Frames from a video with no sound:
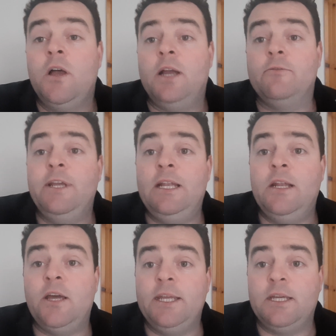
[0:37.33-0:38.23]
I really
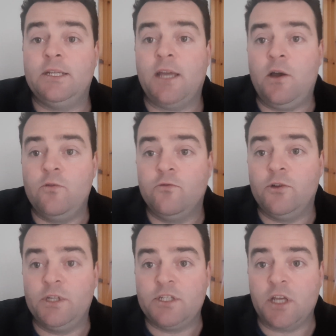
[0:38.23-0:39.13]
like it to
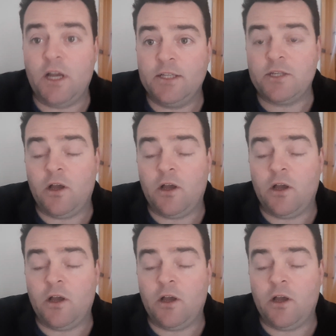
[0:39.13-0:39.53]
outrun its odds.